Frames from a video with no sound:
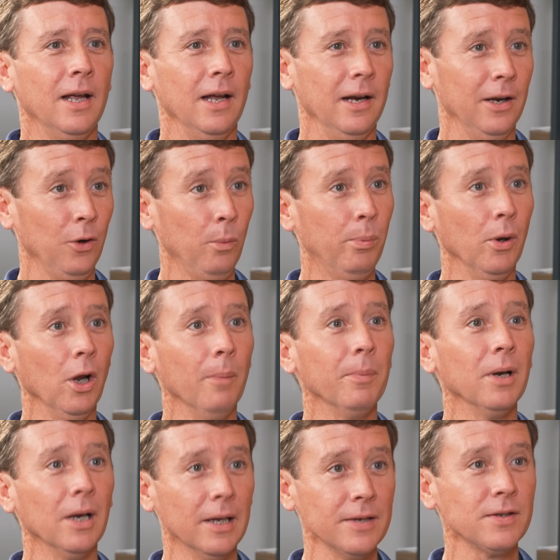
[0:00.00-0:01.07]
and it'll pull up
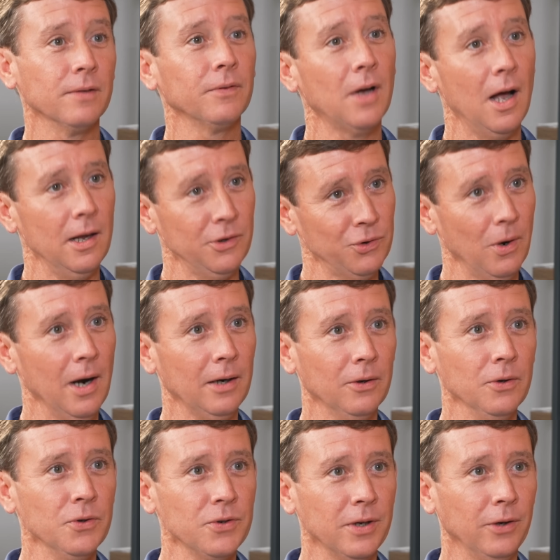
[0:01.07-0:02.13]
a list of
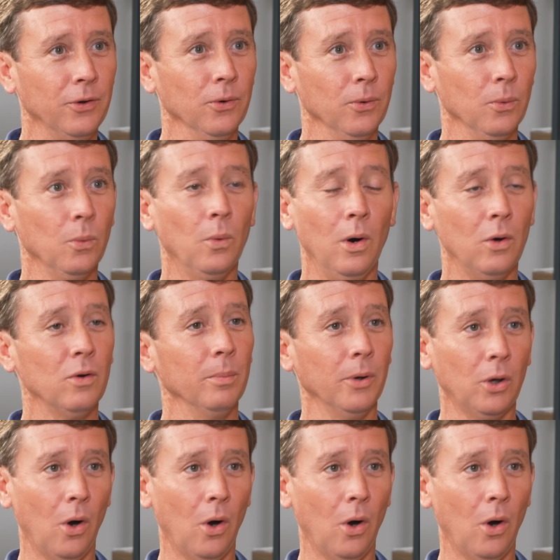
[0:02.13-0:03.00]
contractors, and you're welcome to